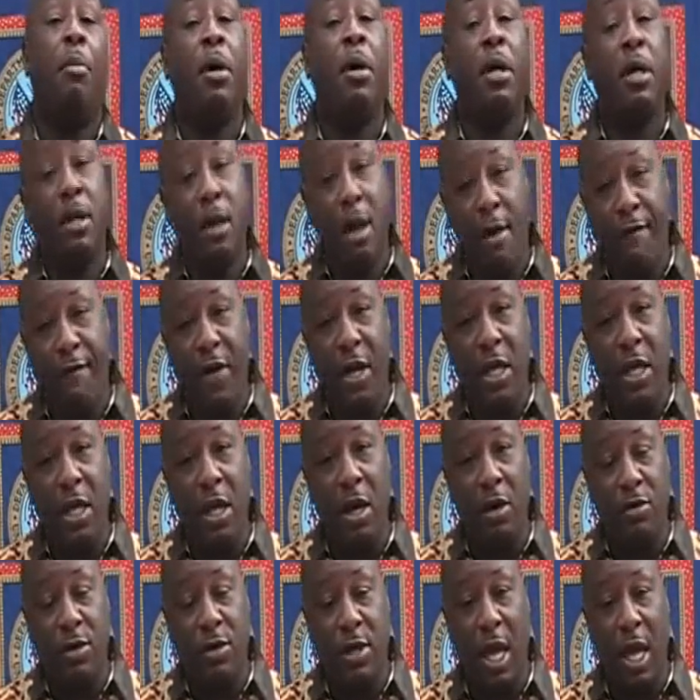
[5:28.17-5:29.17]
Put it on
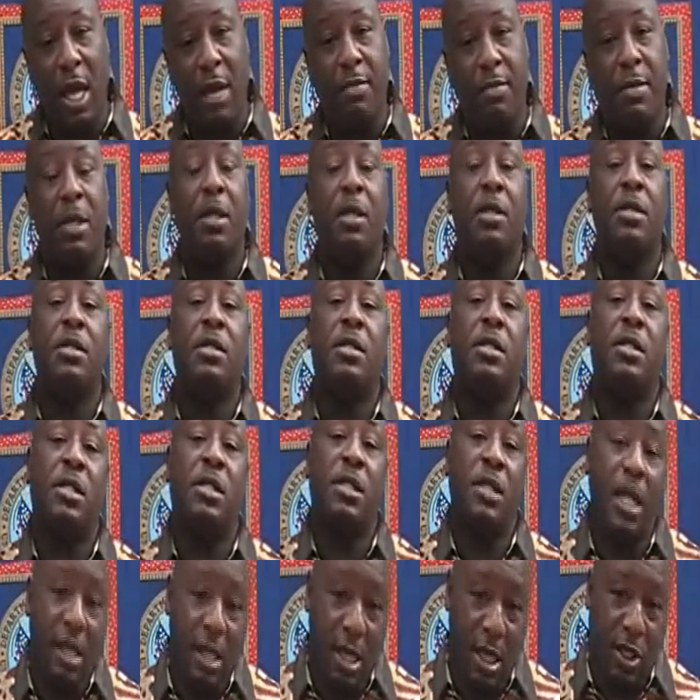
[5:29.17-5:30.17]
videotape.
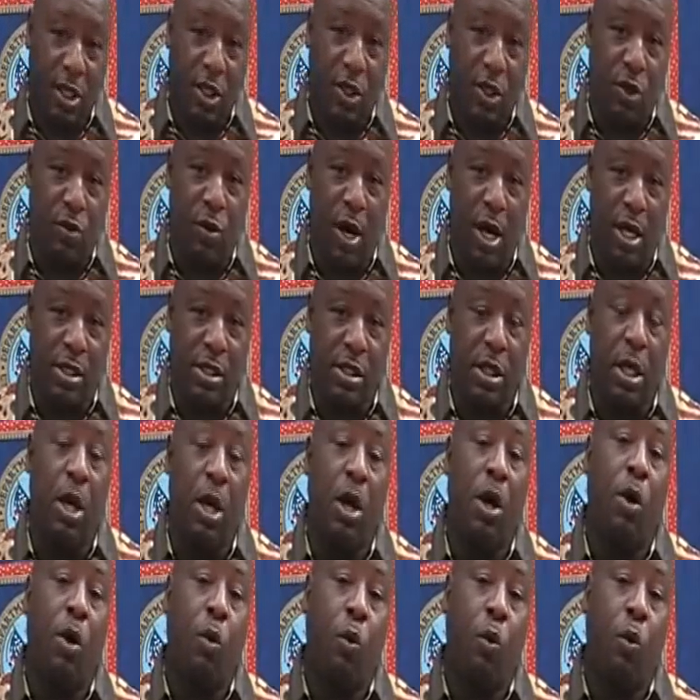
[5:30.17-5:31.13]
Send it to us.